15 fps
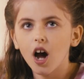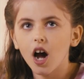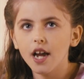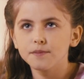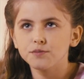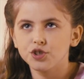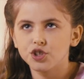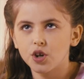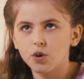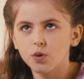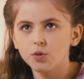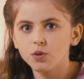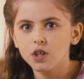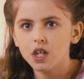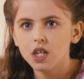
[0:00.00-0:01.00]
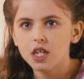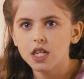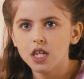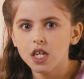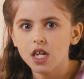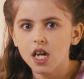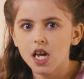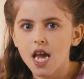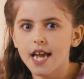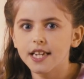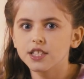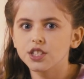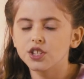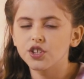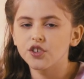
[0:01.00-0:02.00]
I'm Joan
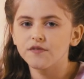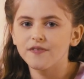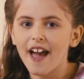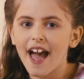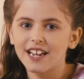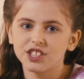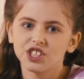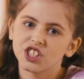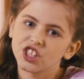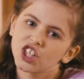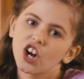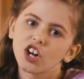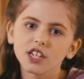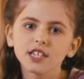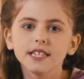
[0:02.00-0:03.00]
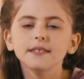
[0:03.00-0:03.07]
and their vag is the Ark.